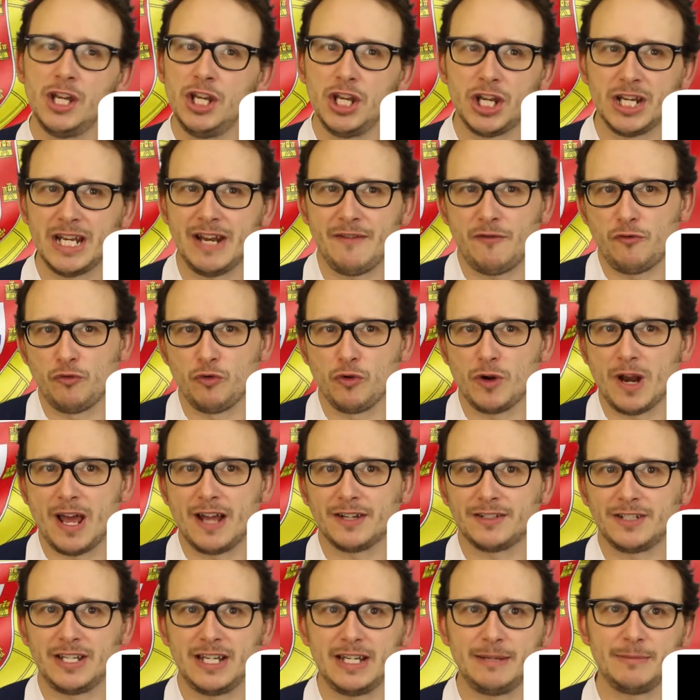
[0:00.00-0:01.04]
You can never rule
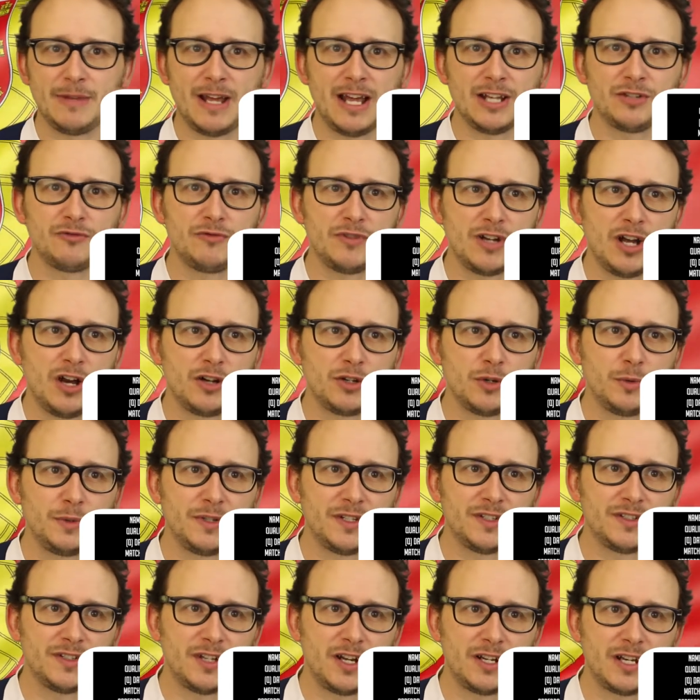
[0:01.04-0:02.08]
out a team that has Ronaldo in
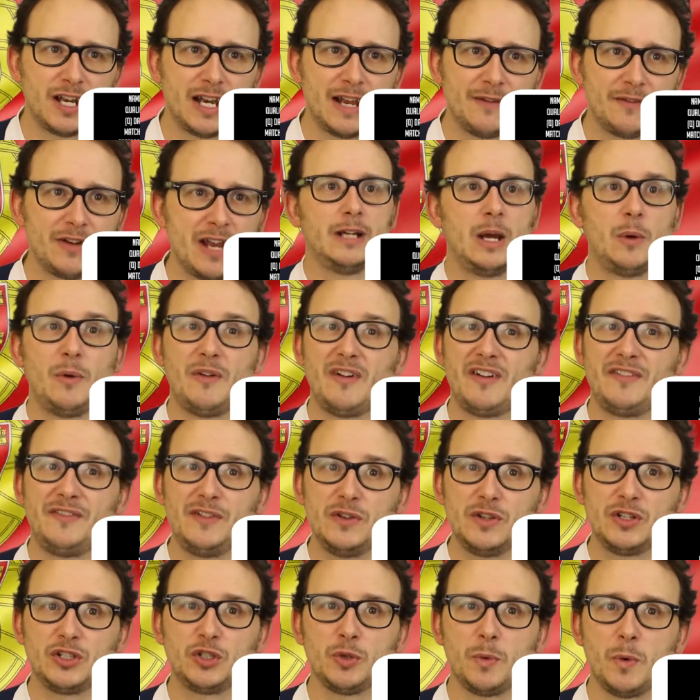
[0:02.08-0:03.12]
the starting 11. However, I
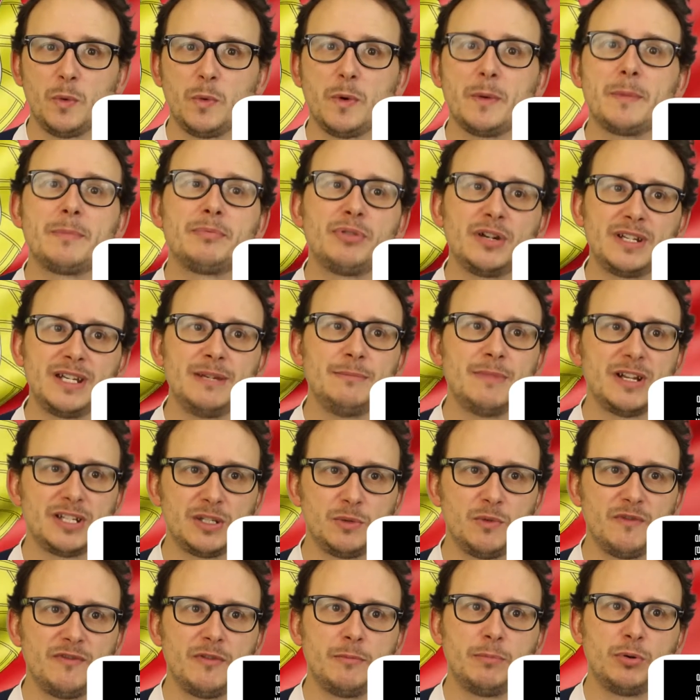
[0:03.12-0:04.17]
feel this tournament will be a pretty
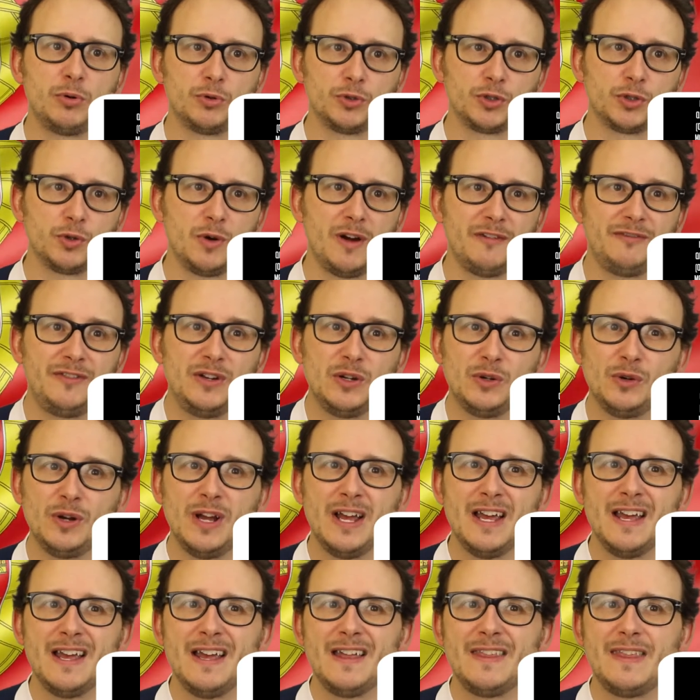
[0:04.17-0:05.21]
messy one for Portugal. I feel
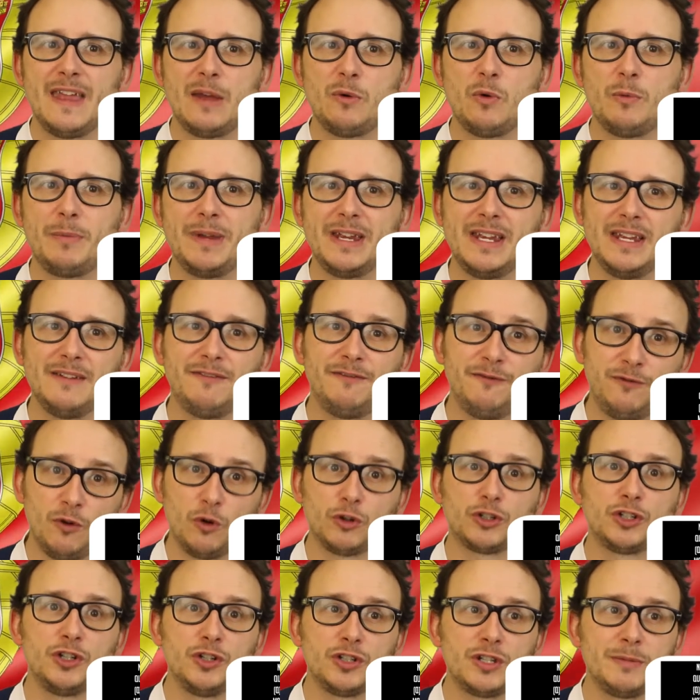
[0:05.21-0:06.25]
they will be
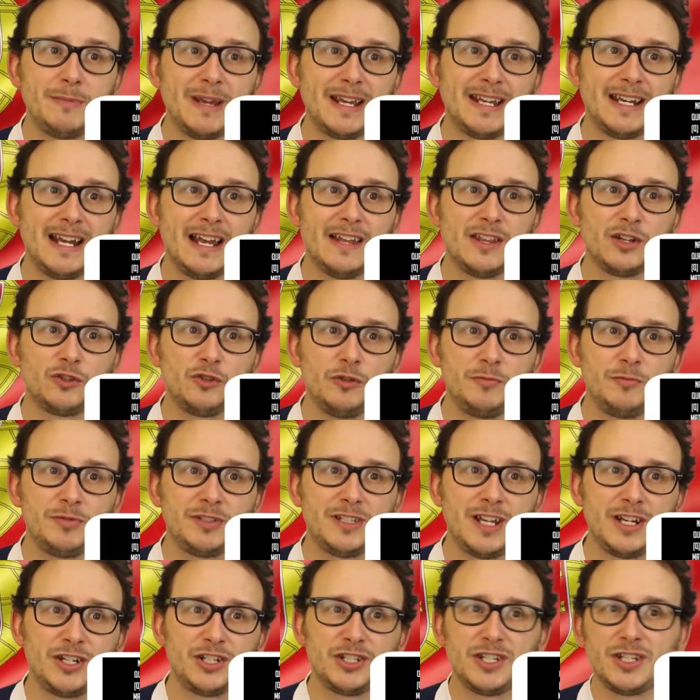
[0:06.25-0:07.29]
fortunate to make it out of the group
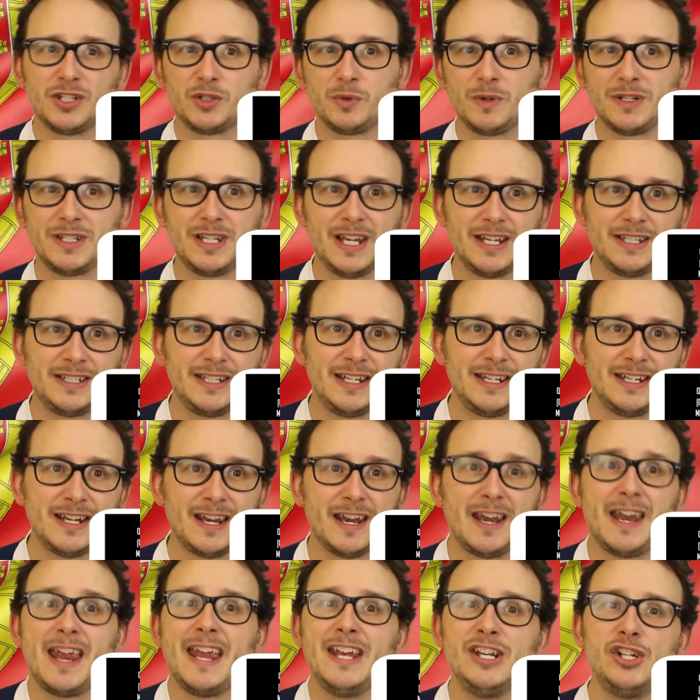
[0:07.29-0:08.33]
stages in 2018,
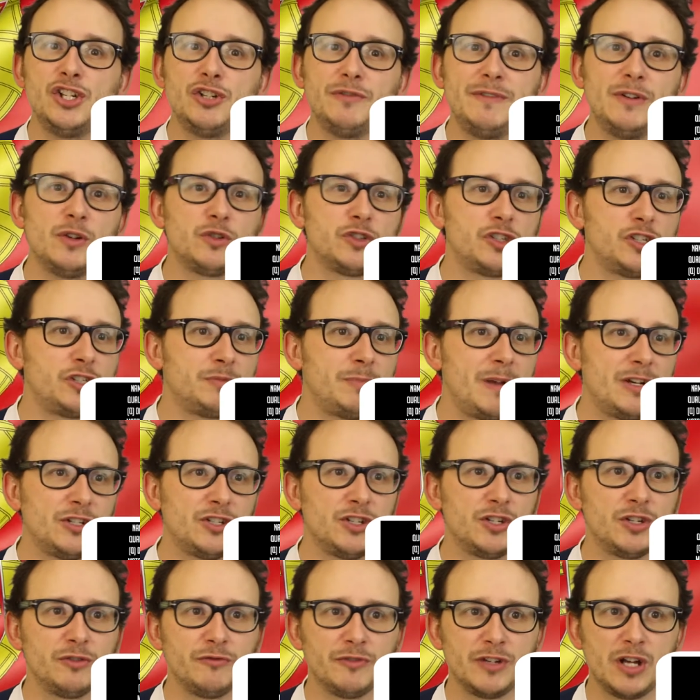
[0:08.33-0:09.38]
and an injury or
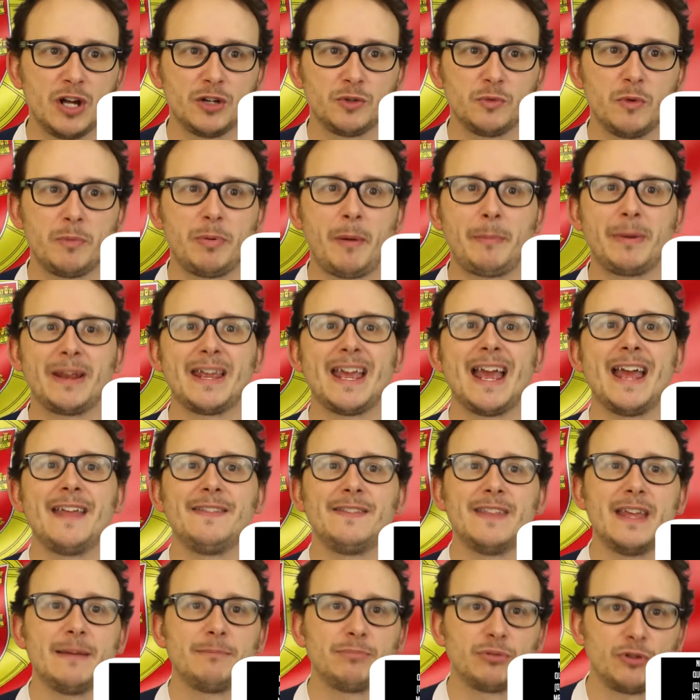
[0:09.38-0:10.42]
suspension to Ronaldo will probably
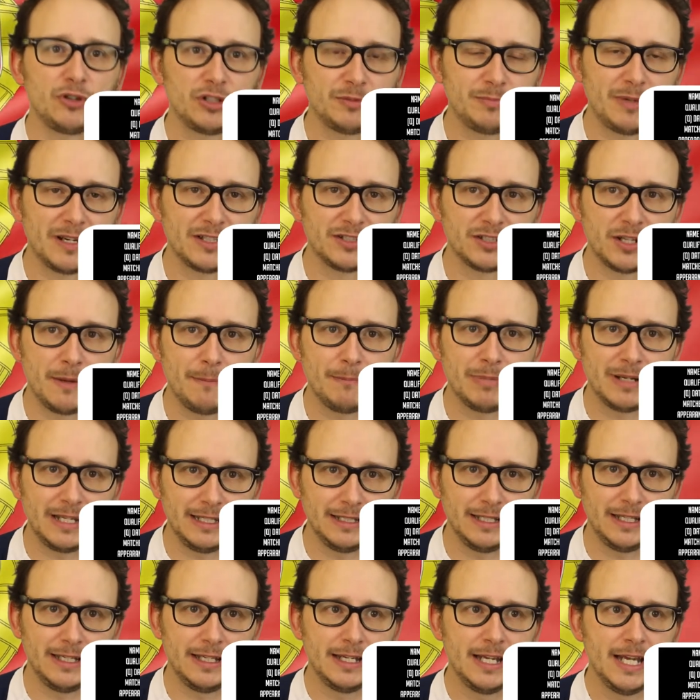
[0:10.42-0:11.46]
end their prospects
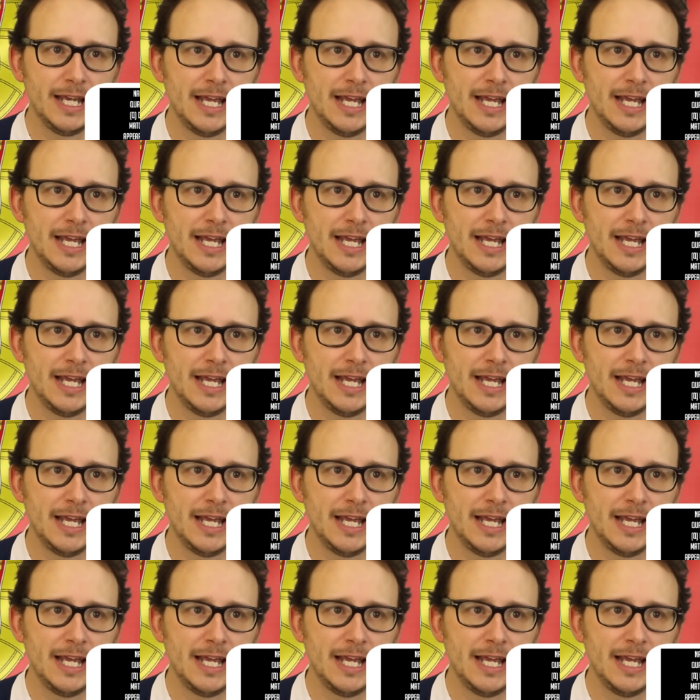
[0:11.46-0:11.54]
completely.